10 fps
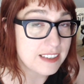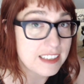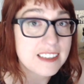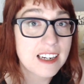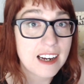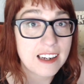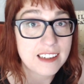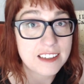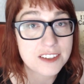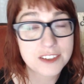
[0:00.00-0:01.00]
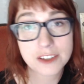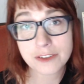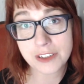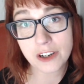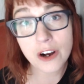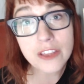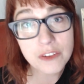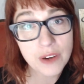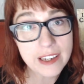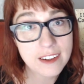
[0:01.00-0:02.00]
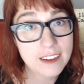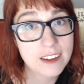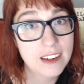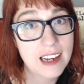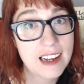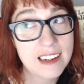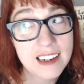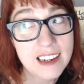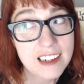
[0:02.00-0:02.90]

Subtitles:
This guy is surfing on the regular and